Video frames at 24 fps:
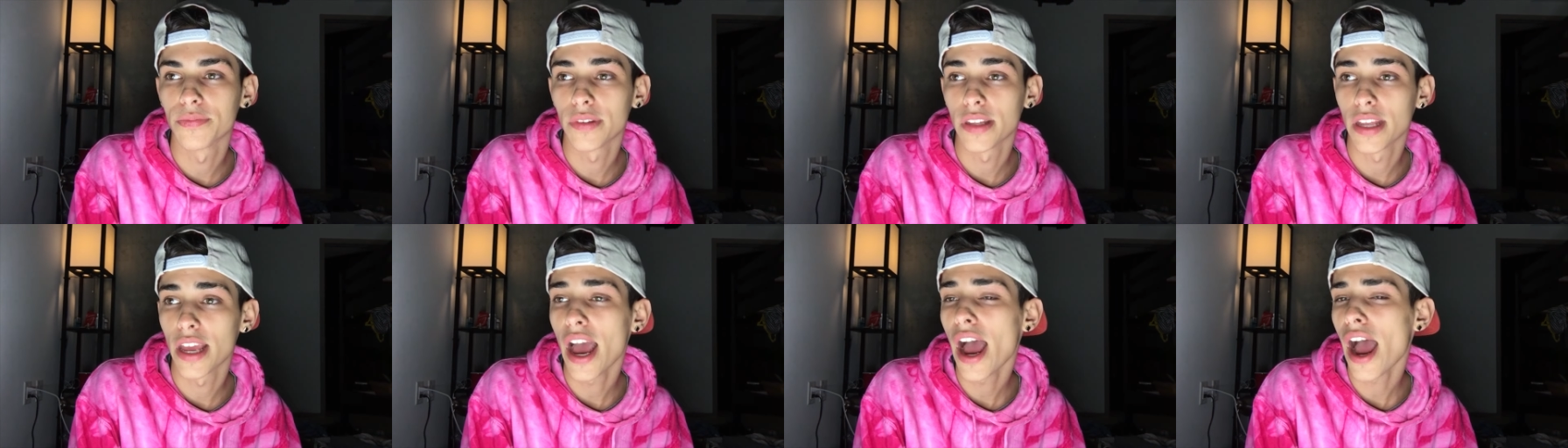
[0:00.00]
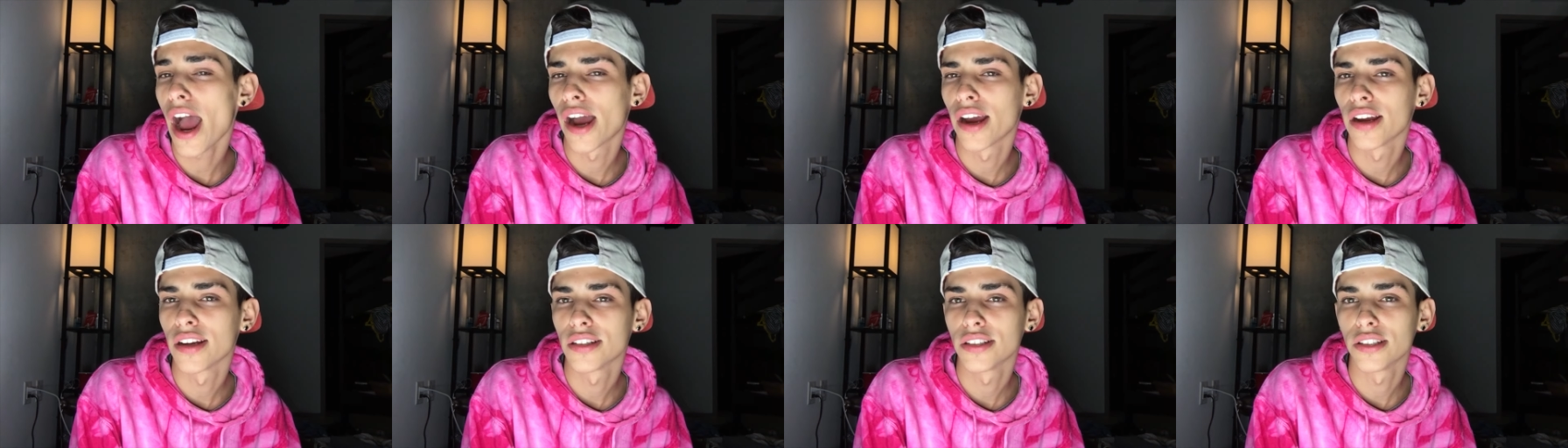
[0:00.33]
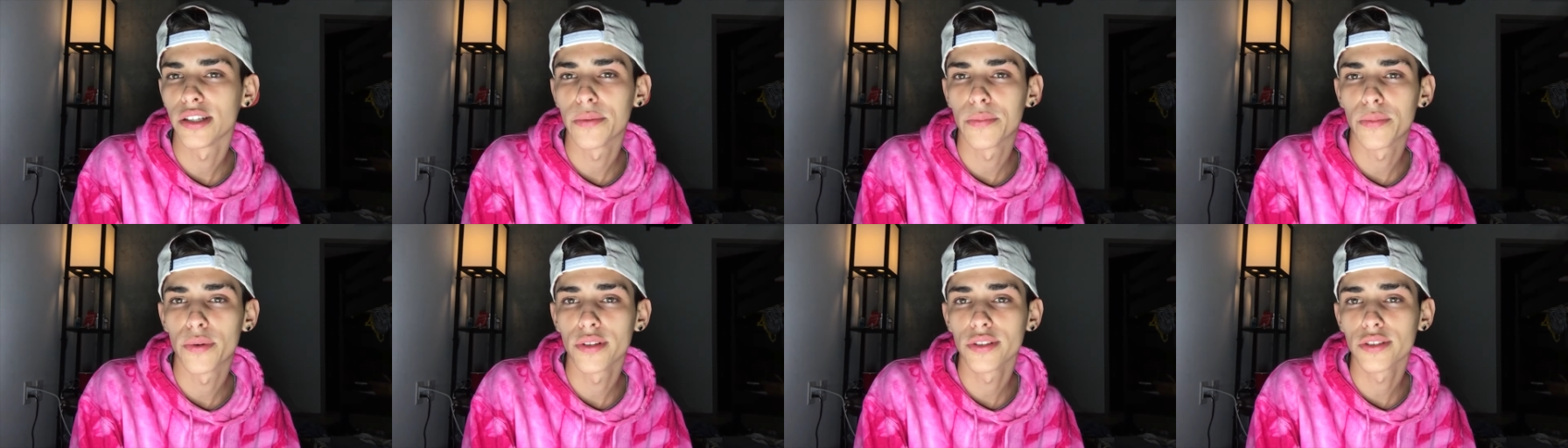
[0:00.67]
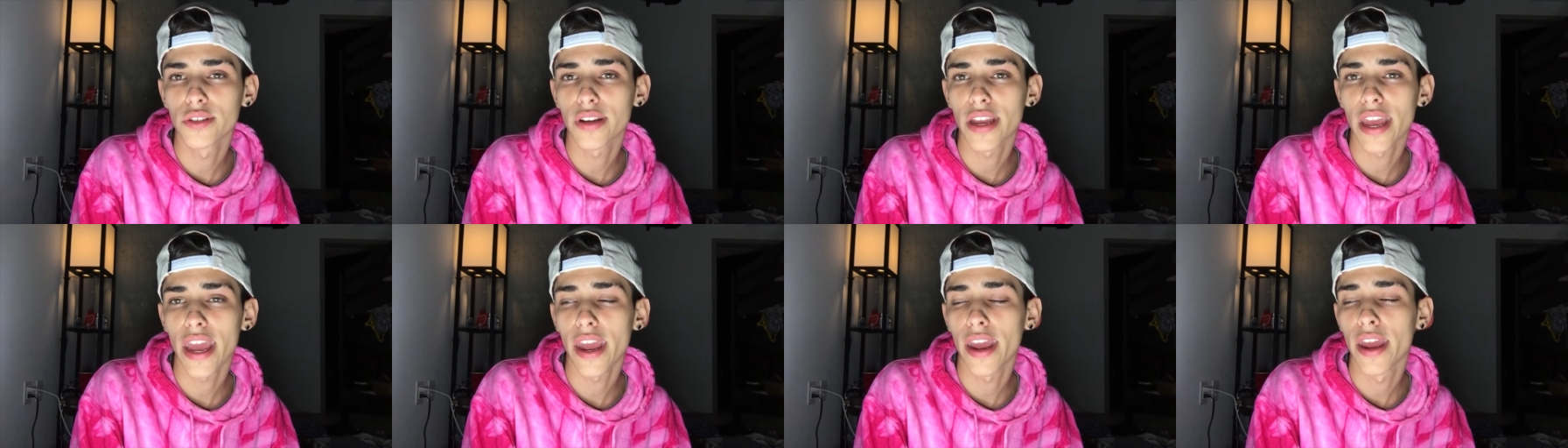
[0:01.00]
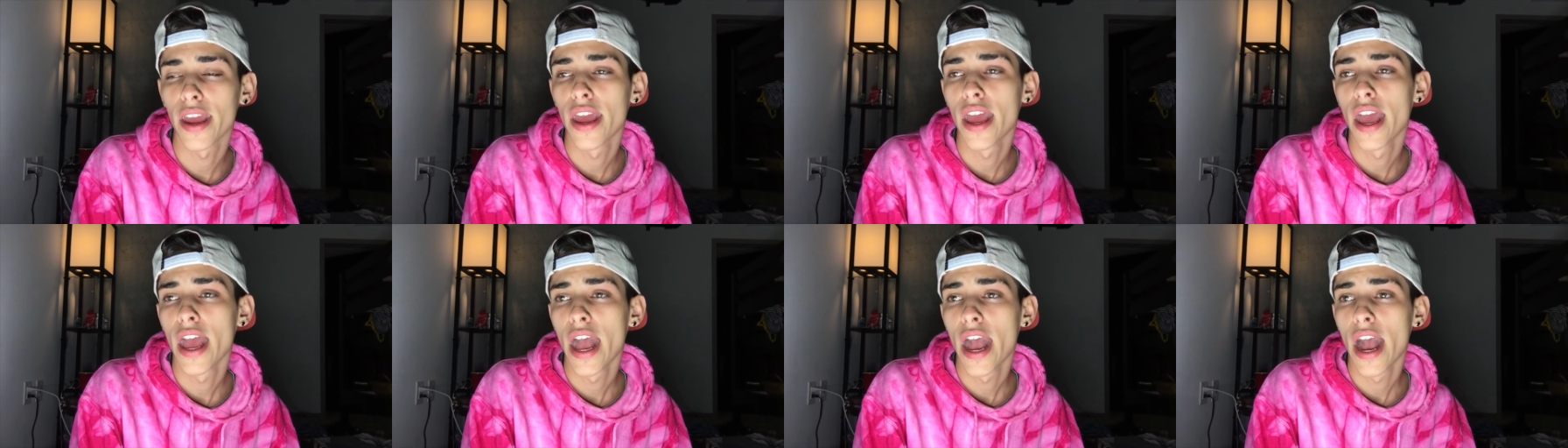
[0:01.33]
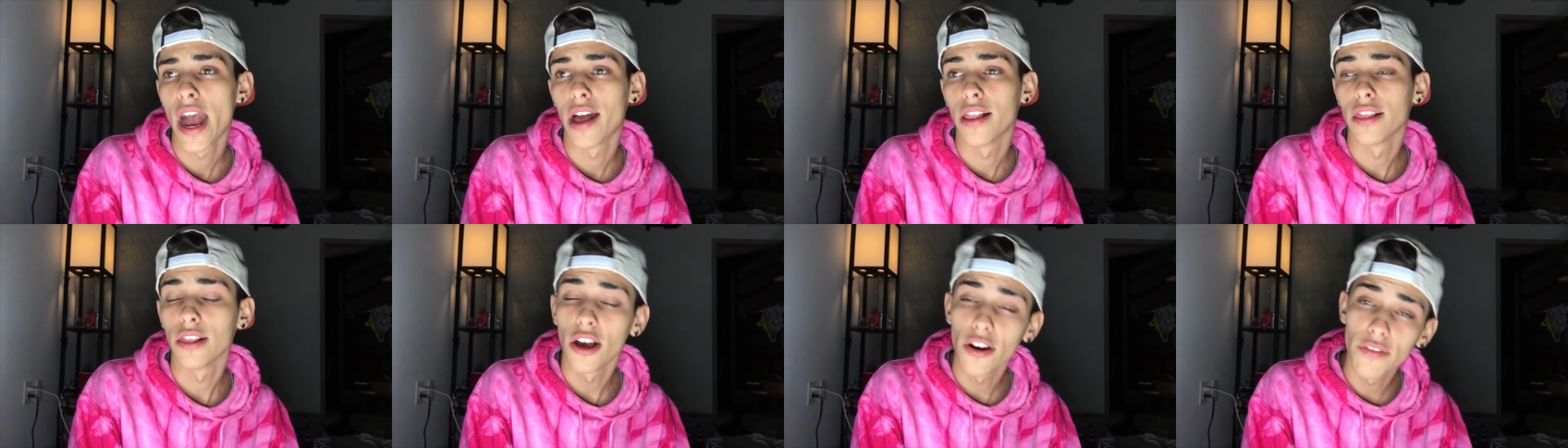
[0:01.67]
Yeah, your boy's okay.
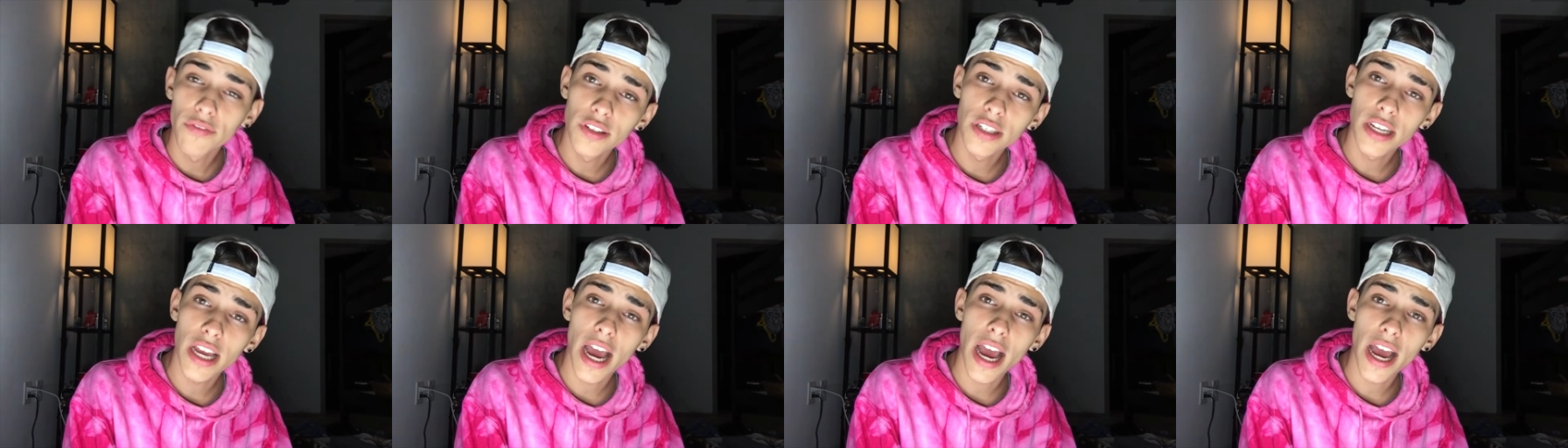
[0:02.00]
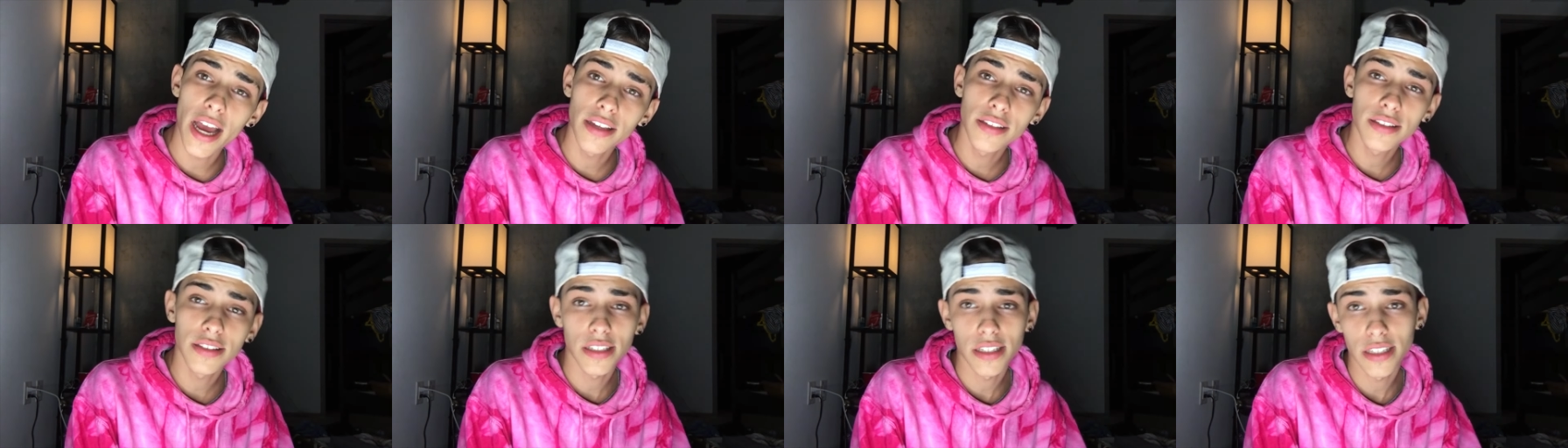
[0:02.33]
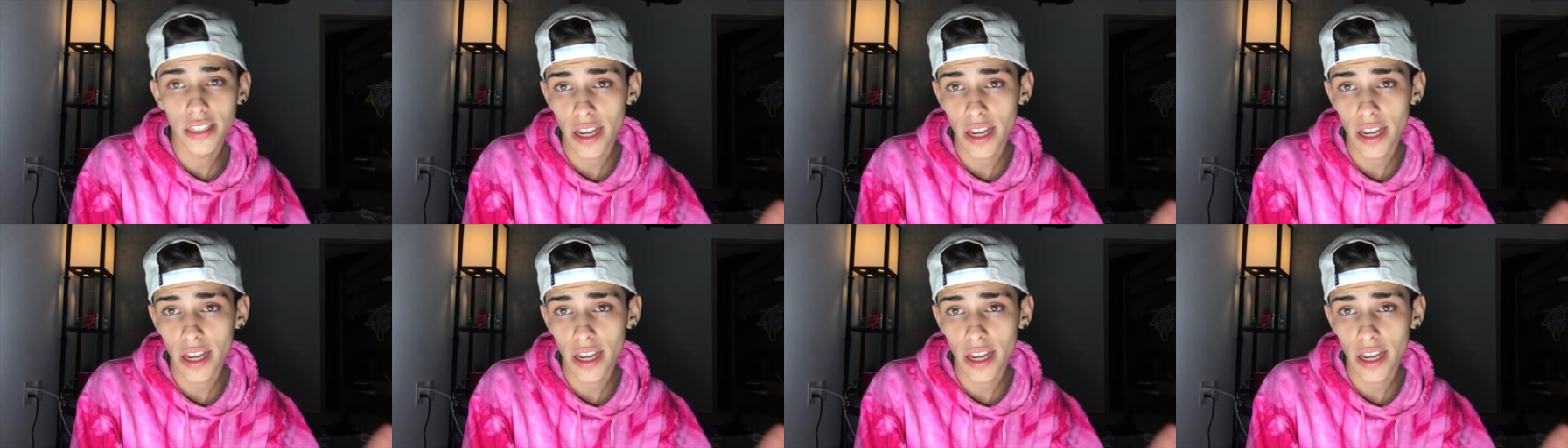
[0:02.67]
Love you guys.